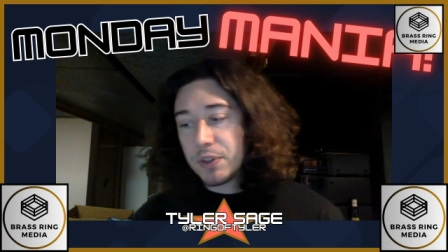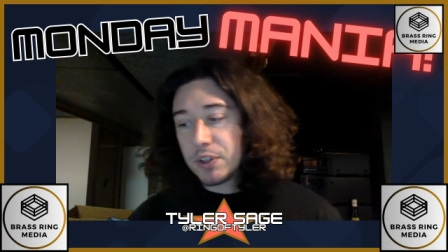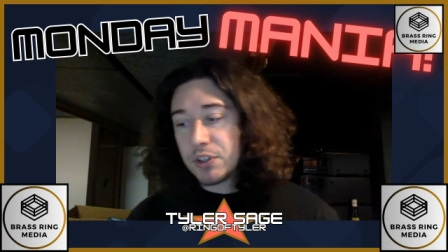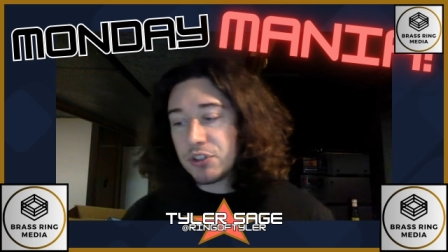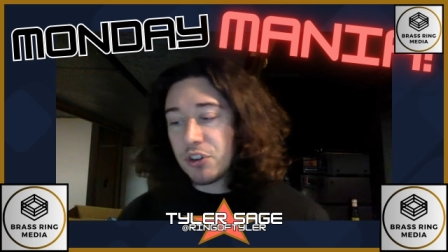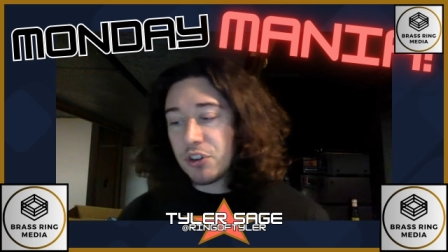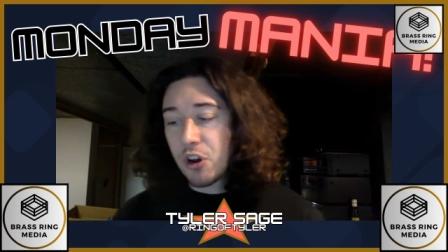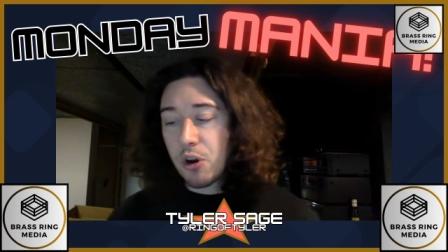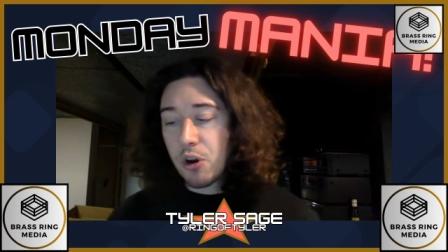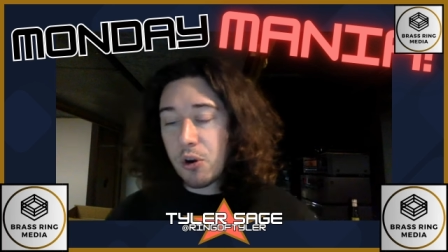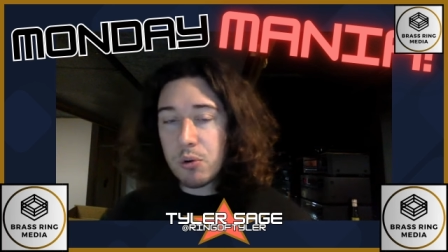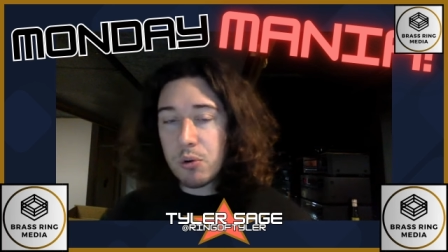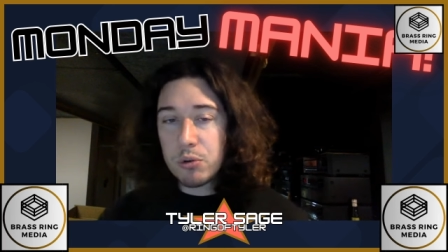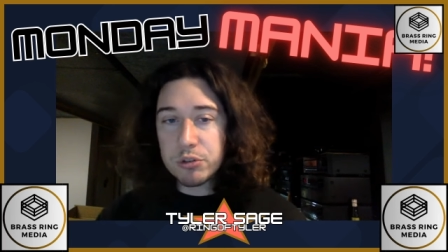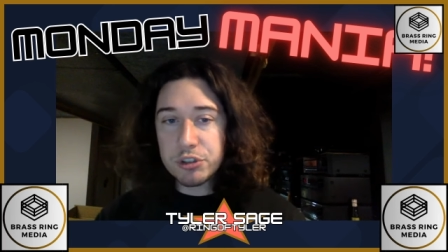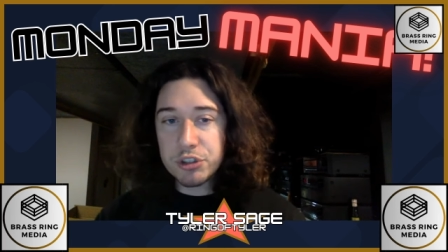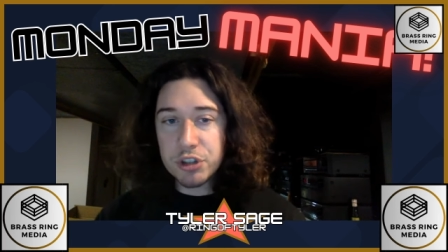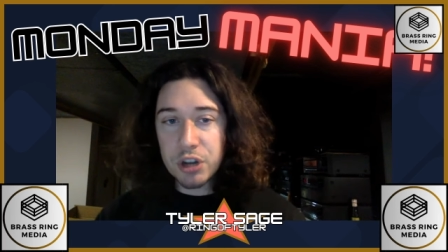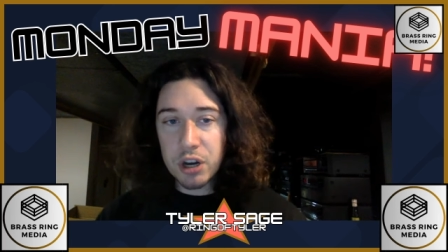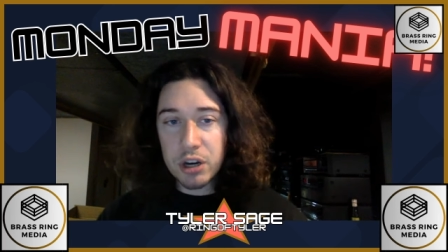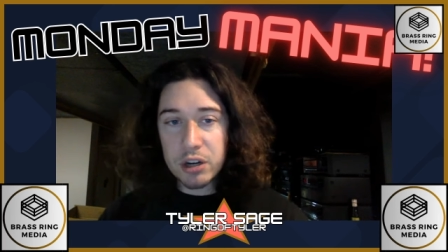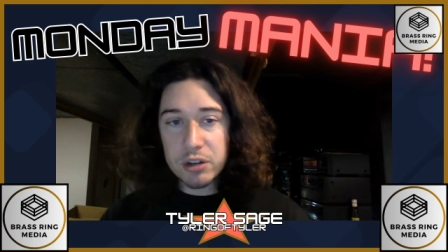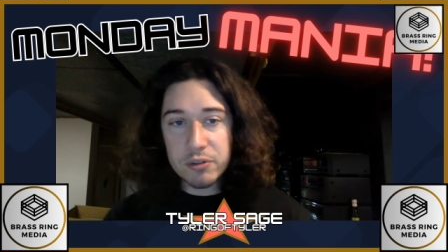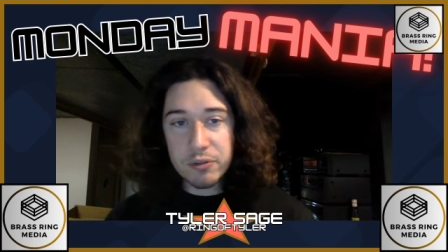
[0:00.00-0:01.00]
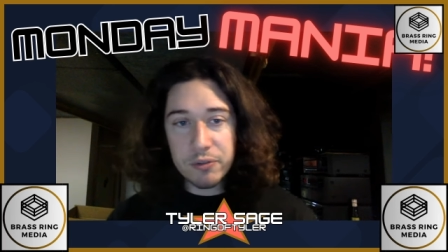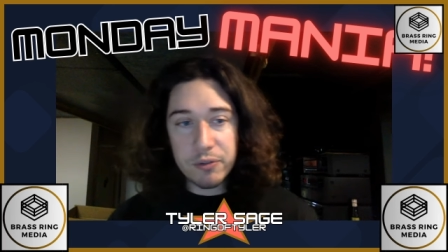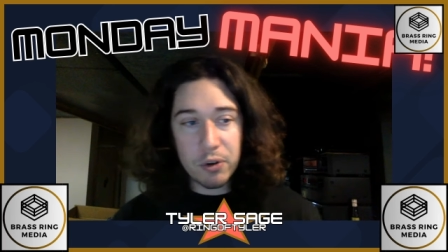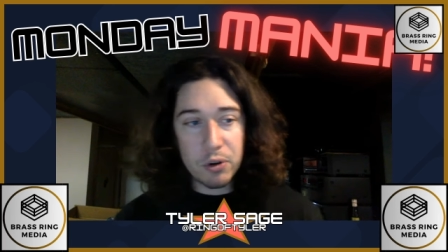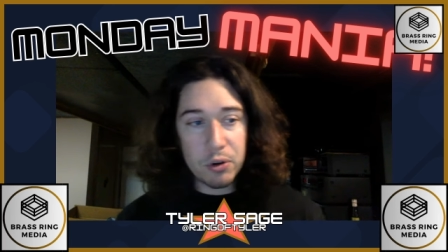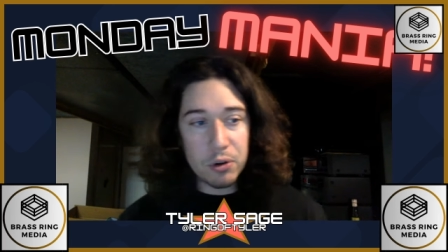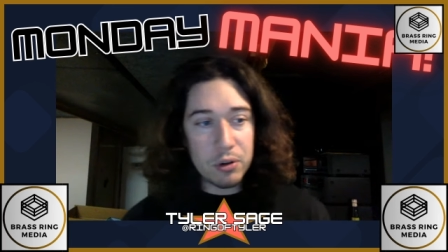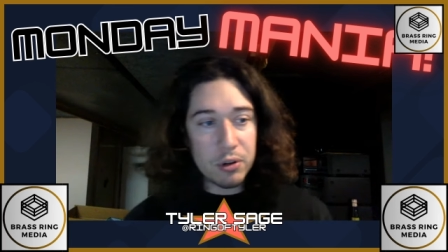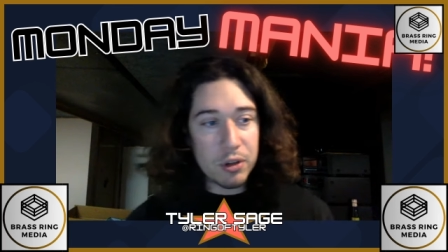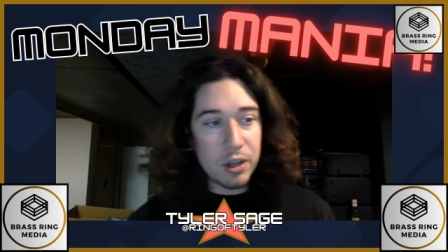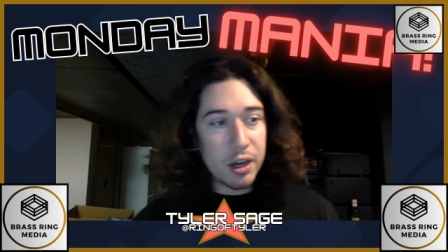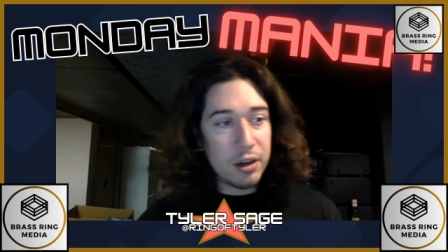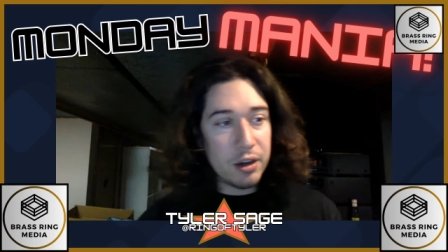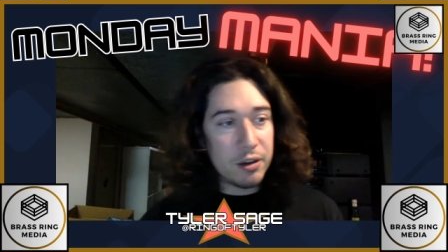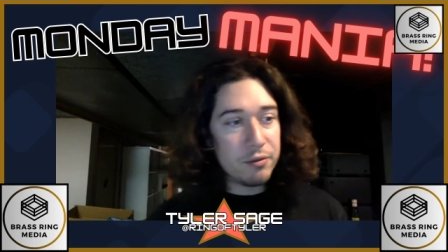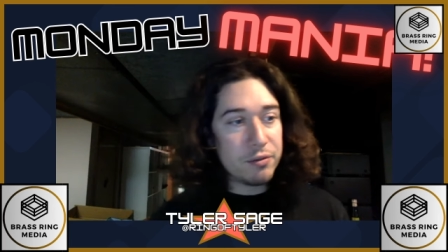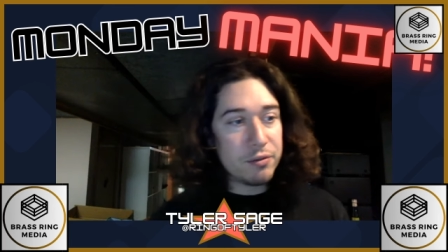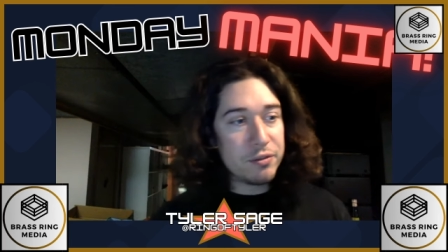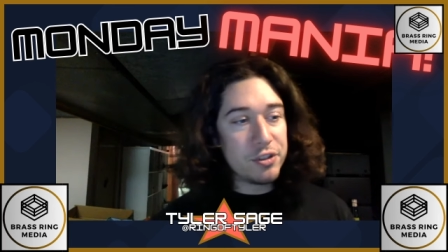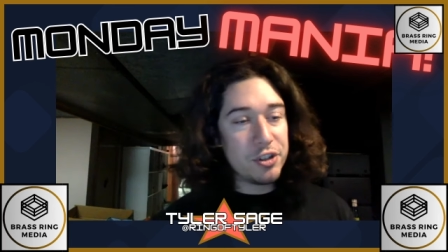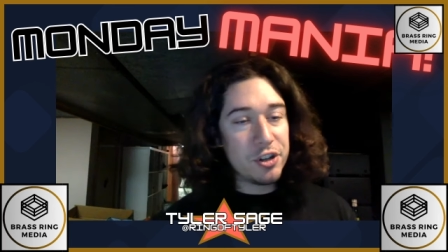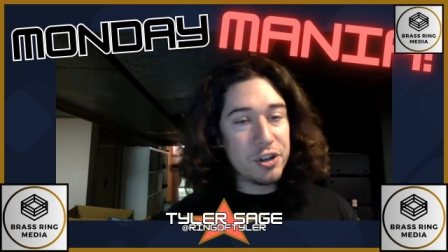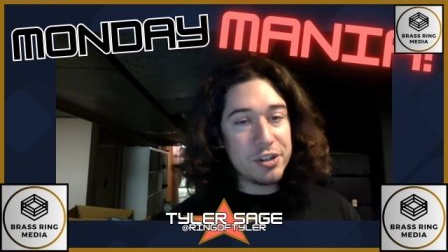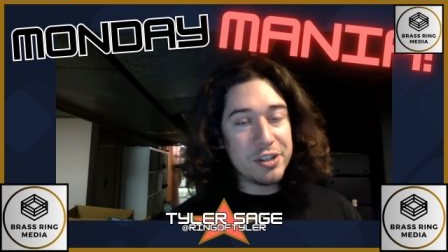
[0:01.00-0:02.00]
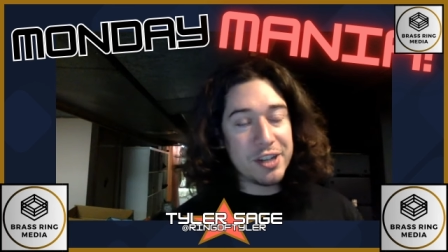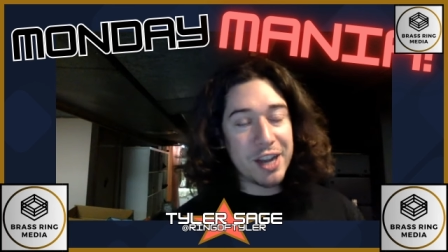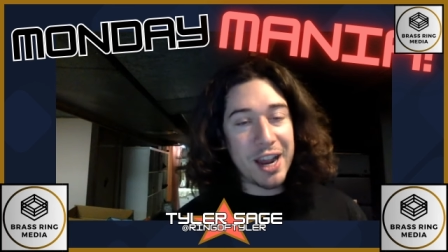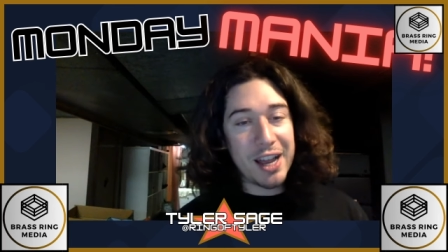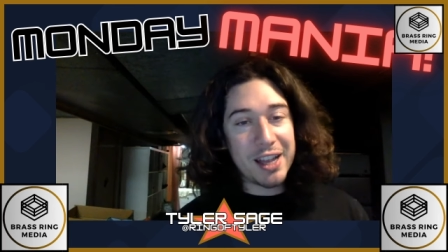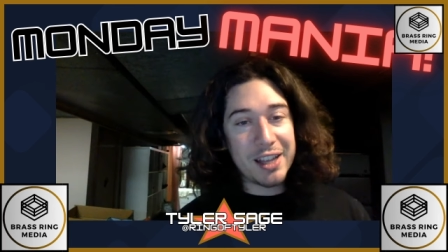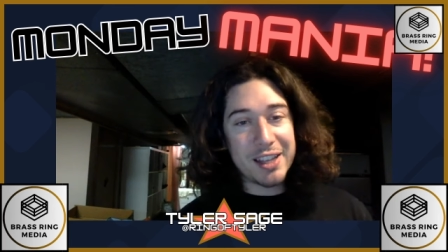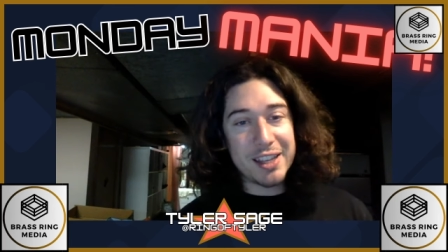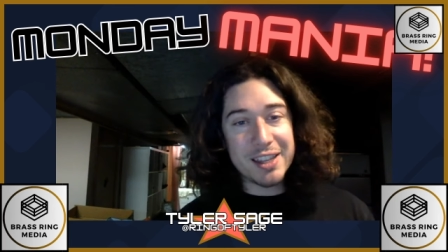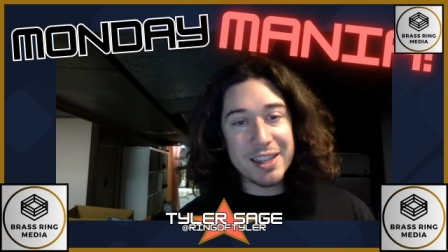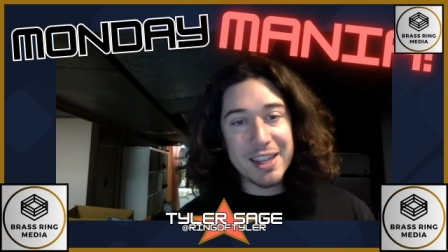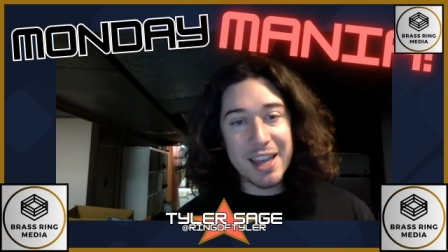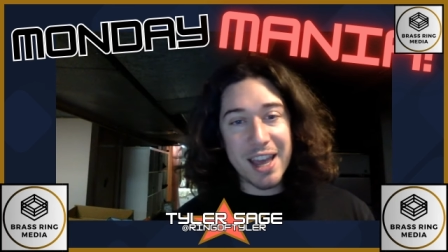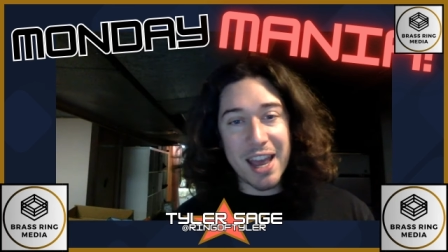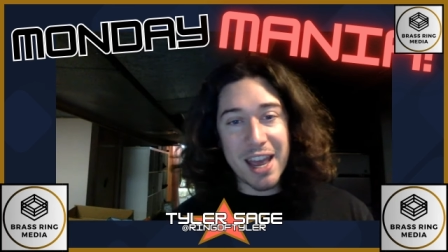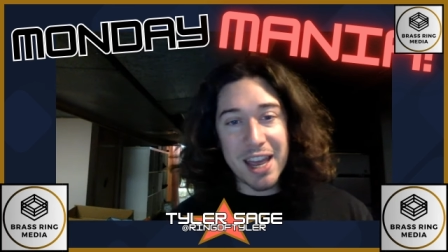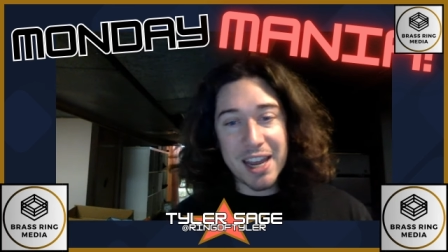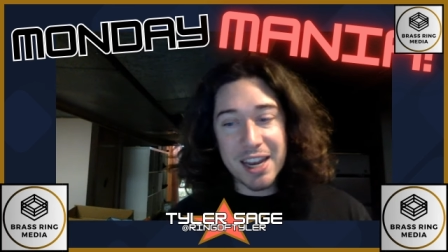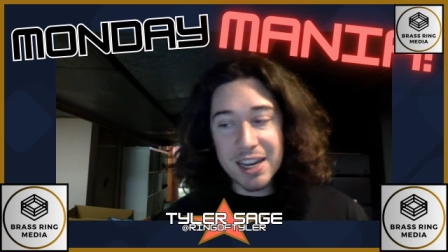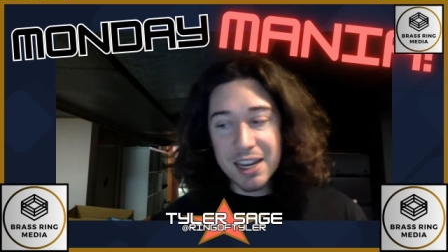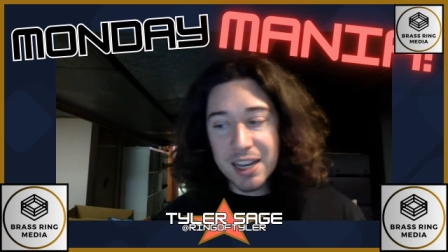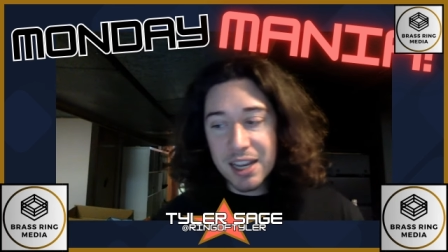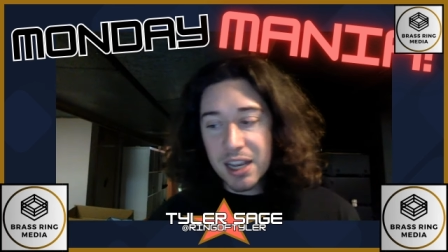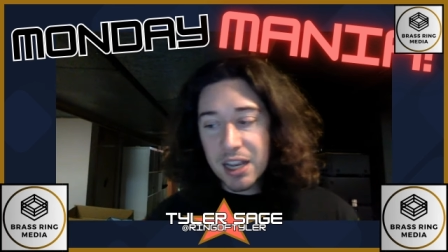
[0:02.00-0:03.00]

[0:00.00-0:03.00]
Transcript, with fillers: so chucked full of good talent that